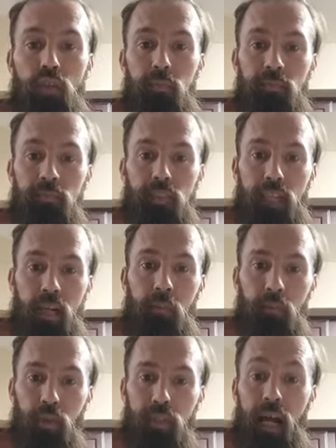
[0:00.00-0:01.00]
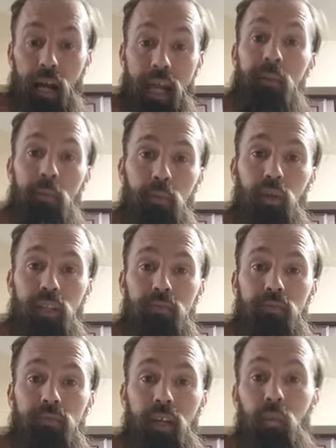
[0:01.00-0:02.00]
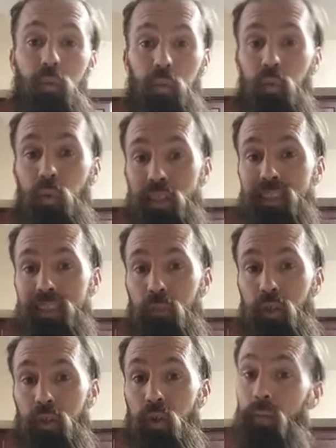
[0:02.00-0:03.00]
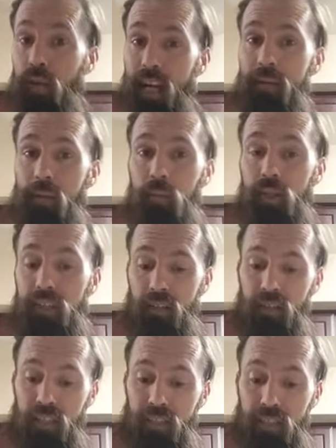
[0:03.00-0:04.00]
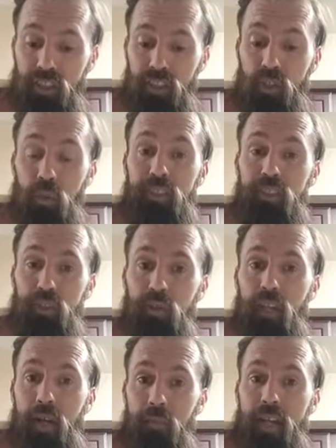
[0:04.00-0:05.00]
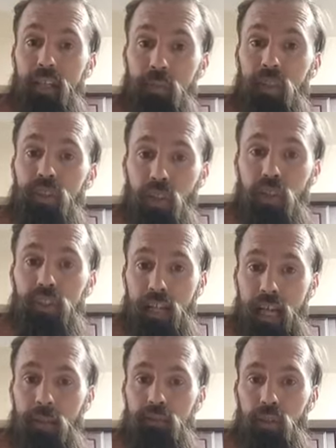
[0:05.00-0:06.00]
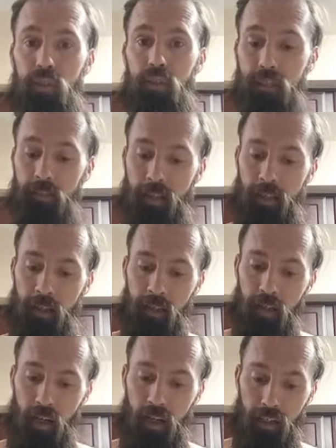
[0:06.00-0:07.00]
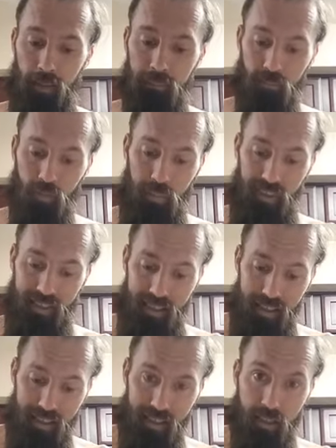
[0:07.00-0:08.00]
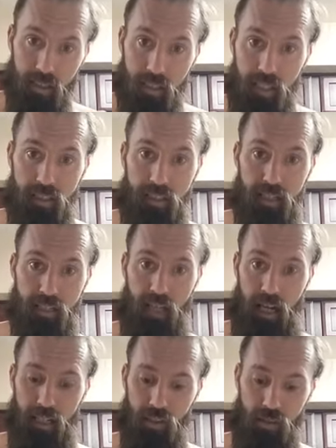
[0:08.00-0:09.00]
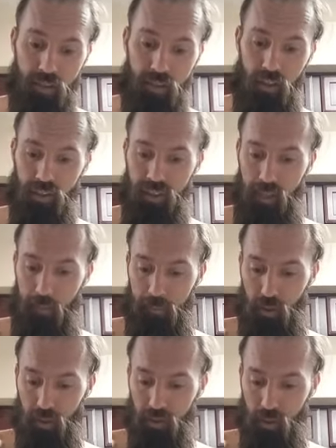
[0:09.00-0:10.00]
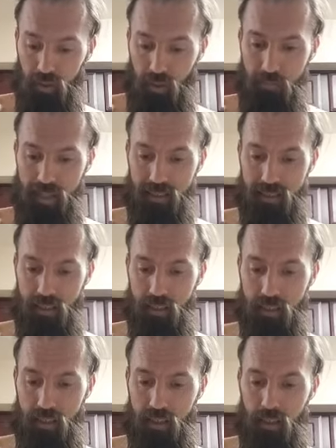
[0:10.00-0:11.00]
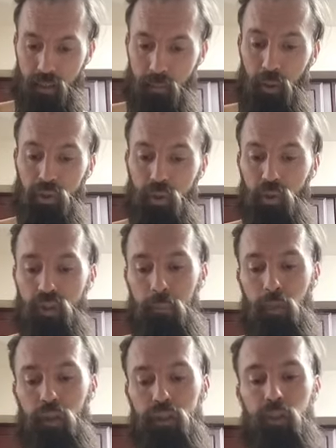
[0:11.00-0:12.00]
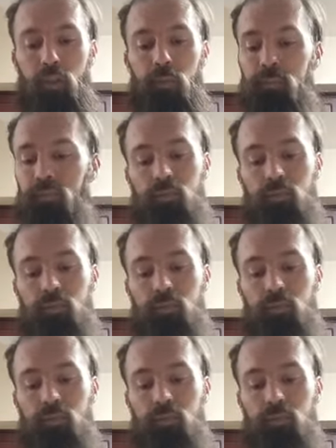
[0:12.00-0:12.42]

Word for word: yeah, I'm a Marine. I am a Marine. I was in the Marine Corps, but I am a Marine. Never get that shit twisted. Two time expert sergeant, absolutely. Um, but this is the side you need to understand. Personal to business. Personal to personal.